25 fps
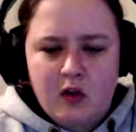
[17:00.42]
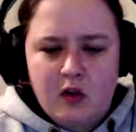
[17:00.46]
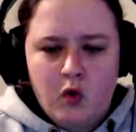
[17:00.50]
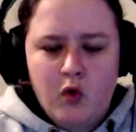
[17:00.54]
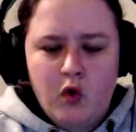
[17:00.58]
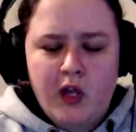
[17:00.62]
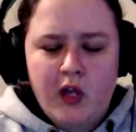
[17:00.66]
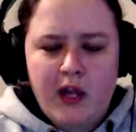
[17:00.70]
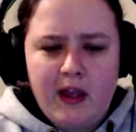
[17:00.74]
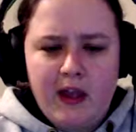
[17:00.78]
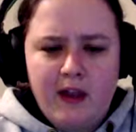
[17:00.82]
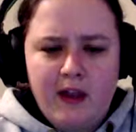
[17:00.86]

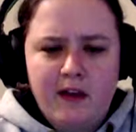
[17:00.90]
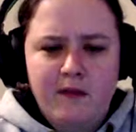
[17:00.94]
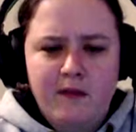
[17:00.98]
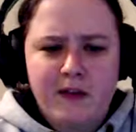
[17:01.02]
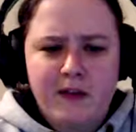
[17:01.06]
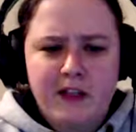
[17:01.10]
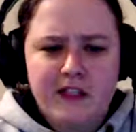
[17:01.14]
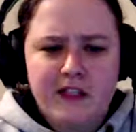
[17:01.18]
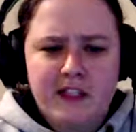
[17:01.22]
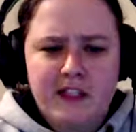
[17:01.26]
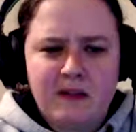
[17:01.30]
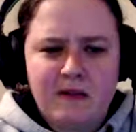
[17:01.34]
Okay, an
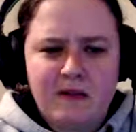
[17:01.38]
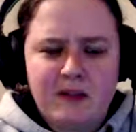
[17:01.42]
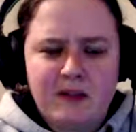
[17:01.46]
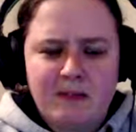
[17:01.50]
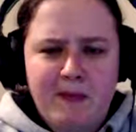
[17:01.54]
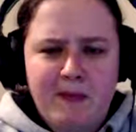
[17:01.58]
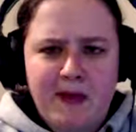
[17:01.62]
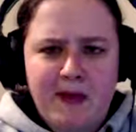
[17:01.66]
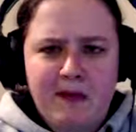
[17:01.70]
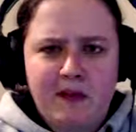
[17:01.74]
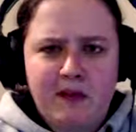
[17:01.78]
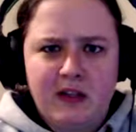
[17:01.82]
offensive
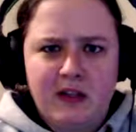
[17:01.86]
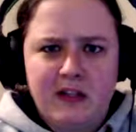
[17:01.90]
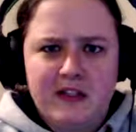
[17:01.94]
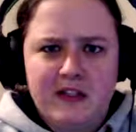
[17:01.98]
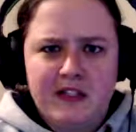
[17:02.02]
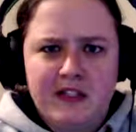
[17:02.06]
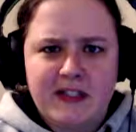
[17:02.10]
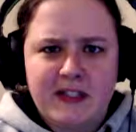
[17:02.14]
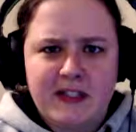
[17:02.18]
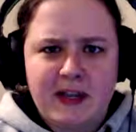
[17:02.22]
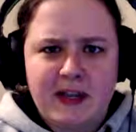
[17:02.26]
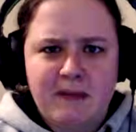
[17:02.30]
spell is
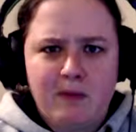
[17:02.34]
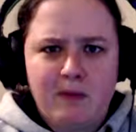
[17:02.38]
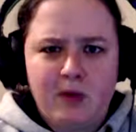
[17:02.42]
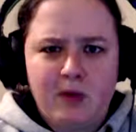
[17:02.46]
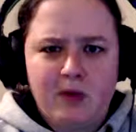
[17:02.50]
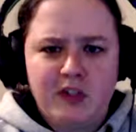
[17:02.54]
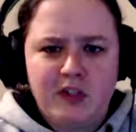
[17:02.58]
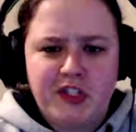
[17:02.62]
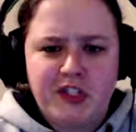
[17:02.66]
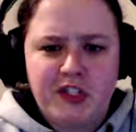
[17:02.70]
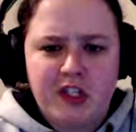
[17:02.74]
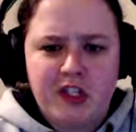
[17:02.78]
disabled
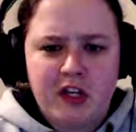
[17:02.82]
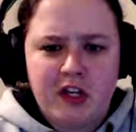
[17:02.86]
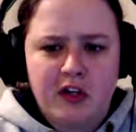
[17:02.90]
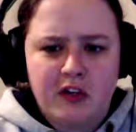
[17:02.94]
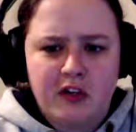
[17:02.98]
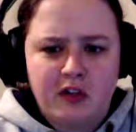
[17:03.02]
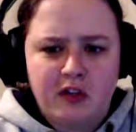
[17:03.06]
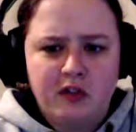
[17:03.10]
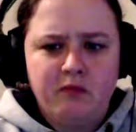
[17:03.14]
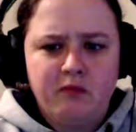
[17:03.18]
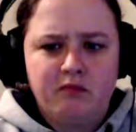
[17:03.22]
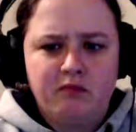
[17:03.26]

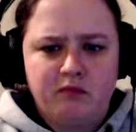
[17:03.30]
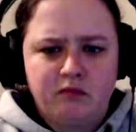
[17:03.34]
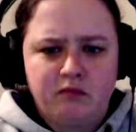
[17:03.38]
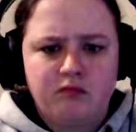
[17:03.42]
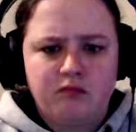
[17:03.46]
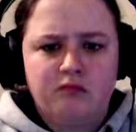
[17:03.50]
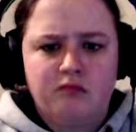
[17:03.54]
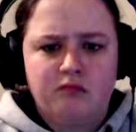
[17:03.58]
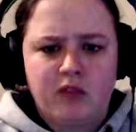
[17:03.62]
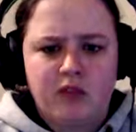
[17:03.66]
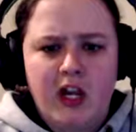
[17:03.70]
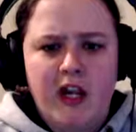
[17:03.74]
circle.
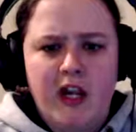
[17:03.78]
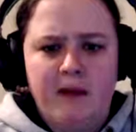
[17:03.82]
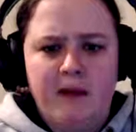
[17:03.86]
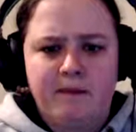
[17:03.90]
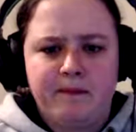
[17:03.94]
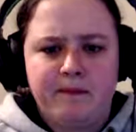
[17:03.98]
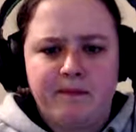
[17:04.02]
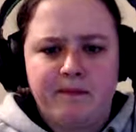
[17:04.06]
Right?